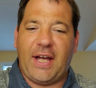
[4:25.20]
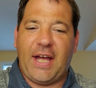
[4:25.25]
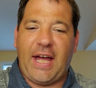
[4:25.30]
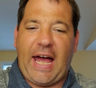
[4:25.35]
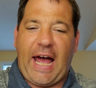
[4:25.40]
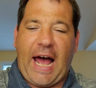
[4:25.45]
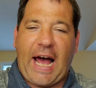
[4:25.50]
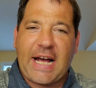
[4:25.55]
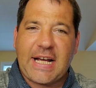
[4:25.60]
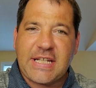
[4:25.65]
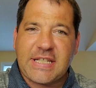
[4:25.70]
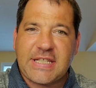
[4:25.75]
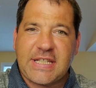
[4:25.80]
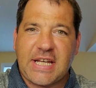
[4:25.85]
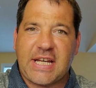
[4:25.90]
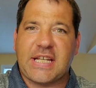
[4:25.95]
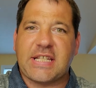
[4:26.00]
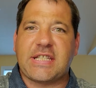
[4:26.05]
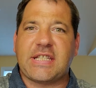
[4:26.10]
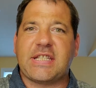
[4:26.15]

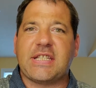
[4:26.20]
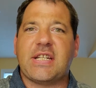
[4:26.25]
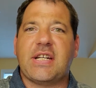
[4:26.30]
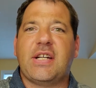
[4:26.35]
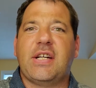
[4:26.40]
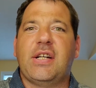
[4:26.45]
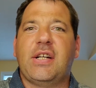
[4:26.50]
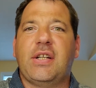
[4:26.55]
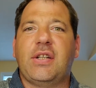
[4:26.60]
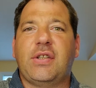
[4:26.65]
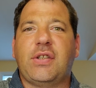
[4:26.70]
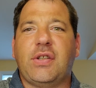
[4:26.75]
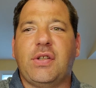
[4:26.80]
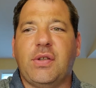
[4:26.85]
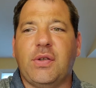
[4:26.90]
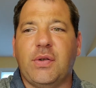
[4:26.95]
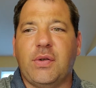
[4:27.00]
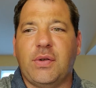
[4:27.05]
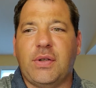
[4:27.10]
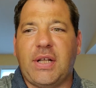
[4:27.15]
access
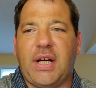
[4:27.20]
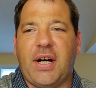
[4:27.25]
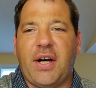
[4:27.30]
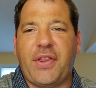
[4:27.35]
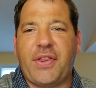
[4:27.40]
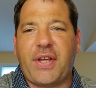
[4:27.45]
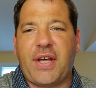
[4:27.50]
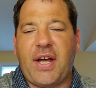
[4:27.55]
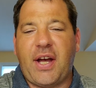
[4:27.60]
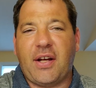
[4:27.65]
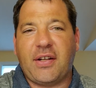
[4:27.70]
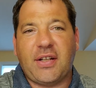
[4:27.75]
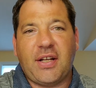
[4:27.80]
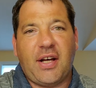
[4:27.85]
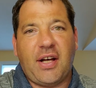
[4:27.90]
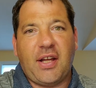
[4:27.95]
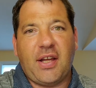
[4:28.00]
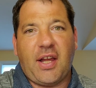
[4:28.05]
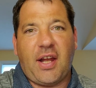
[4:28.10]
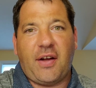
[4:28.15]
to the health care
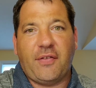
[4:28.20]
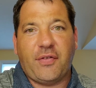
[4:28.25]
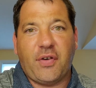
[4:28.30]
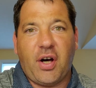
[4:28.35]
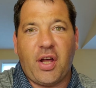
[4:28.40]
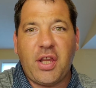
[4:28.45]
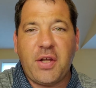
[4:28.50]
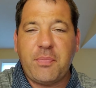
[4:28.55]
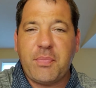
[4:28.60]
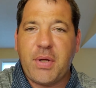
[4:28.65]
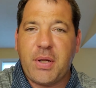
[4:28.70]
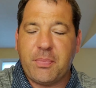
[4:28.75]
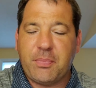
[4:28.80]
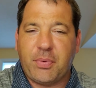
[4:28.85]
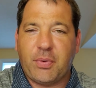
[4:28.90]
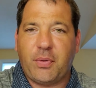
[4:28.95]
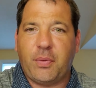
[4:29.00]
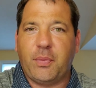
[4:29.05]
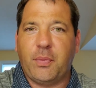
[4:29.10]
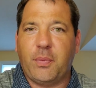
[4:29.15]
that a lot of other
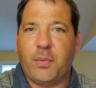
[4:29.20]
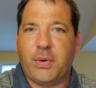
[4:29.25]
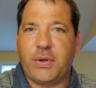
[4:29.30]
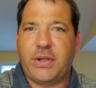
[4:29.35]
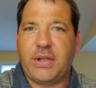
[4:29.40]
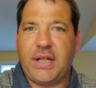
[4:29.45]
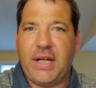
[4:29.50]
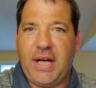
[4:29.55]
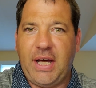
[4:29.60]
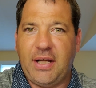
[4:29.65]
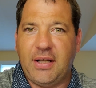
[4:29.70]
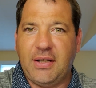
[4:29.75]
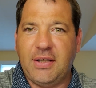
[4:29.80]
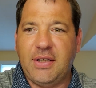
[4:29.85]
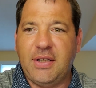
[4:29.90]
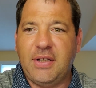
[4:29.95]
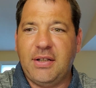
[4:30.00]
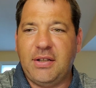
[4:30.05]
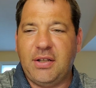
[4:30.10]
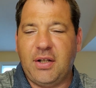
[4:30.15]
people would get.
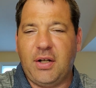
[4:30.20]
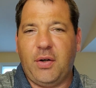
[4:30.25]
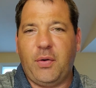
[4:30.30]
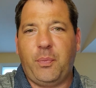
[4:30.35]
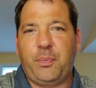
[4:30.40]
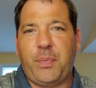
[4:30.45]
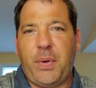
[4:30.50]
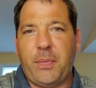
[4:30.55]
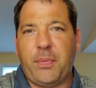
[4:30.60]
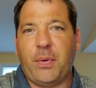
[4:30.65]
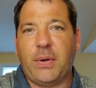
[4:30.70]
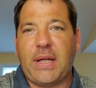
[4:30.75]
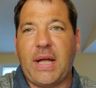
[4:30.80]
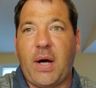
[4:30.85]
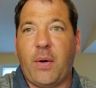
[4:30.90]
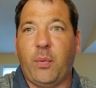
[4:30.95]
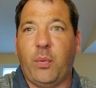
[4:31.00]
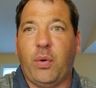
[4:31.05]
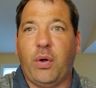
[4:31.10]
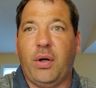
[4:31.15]
You know, people
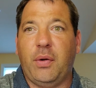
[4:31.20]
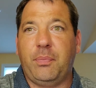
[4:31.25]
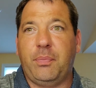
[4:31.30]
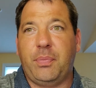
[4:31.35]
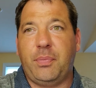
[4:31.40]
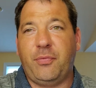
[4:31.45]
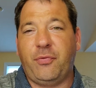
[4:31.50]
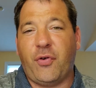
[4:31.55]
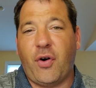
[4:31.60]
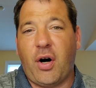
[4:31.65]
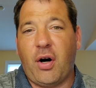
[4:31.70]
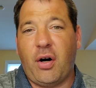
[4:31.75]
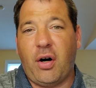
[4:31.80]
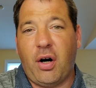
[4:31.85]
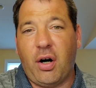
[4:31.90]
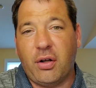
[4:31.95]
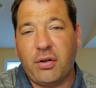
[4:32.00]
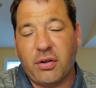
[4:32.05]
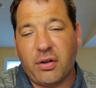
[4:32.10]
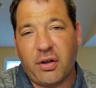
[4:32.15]
that would fall
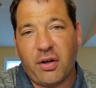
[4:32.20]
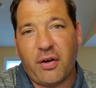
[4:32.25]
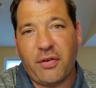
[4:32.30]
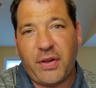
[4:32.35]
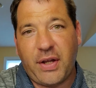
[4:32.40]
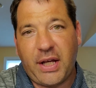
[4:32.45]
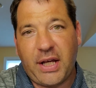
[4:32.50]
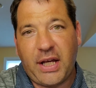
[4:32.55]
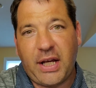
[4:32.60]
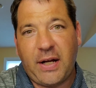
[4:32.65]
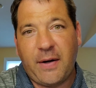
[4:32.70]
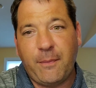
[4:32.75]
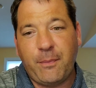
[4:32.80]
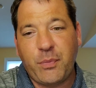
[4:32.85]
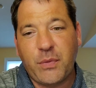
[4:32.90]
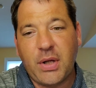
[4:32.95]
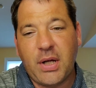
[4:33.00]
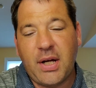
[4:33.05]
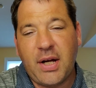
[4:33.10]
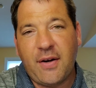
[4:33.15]
under the
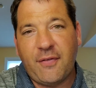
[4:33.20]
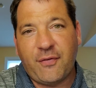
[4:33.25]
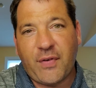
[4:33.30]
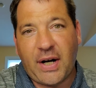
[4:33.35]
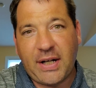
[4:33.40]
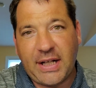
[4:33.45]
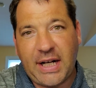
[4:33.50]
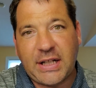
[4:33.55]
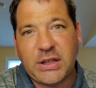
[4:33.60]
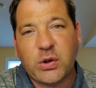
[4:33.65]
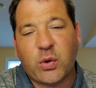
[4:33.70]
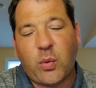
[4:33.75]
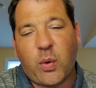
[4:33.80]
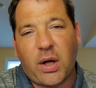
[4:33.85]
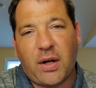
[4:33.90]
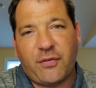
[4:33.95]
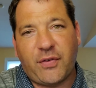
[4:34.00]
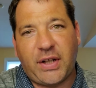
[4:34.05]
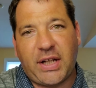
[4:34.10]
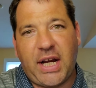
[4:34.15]
financial
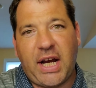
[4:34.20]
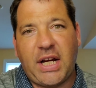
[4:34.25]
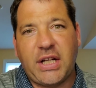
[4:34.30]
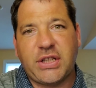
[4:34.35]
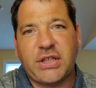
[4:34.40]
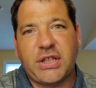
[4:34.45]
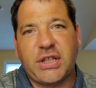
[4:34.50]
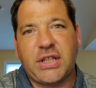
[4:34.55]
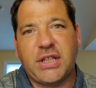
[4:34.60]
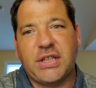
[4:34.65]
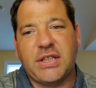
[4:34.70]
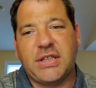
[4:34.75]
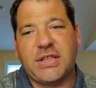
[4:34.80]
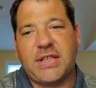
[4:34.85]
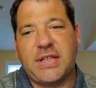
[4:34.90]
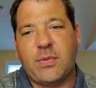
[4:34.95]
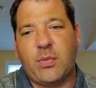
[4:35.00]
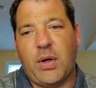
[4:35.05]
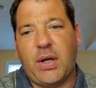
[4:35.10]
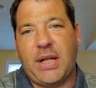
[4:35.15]
qualifications
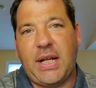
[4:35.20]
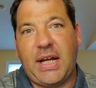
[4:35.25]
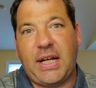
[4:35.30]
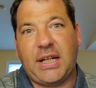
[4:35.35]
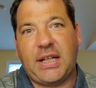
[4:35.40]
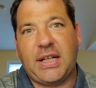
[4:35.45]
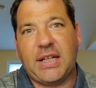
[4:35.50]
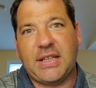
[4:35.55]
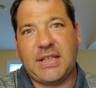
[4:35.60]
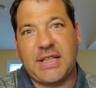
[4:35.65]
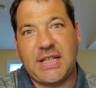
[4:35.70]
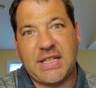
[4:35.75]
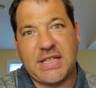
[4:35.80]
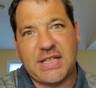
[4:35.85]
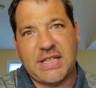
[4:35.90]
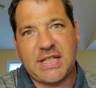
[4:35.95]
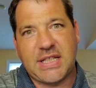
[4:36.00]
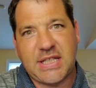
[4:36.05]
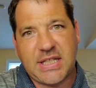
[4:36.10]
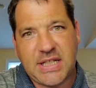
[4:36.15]
where they can get the
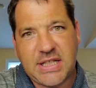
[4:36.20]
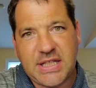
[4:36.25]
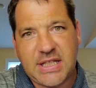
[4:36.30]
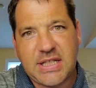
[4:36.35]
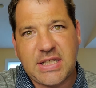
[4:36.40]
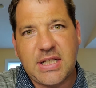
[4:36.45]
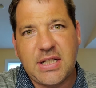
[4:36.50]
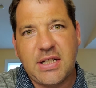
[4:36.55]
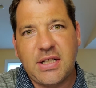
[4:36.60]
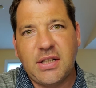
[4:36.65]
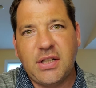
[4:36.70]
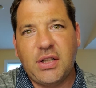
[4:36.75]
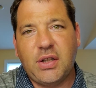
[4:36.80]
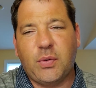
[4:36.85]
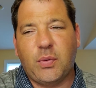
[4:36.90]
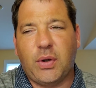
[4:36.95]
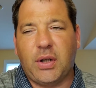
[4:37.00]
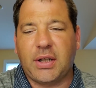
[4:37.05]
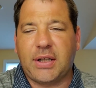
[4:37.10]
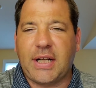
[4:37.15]
assistance.
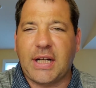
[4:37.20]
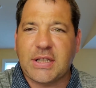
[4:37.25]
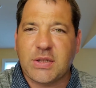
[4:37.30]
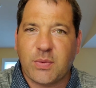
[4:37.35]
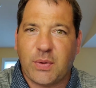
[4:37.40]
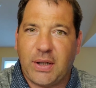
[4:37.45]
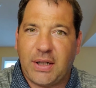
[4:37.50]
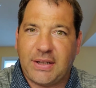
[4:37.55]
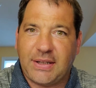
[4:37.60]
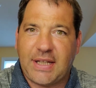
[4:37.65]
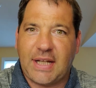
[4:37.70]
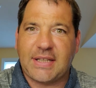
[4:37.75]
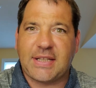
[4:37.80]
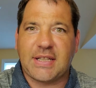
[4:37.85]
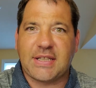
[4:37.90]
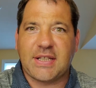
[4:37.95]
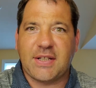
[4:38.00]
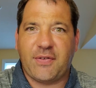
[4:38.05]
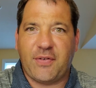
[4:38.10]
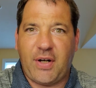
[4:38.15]
Well, guess what? That
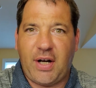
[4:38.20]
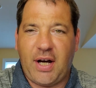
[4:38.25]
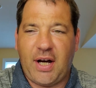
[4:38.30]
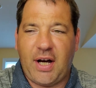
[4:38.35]
doesn't,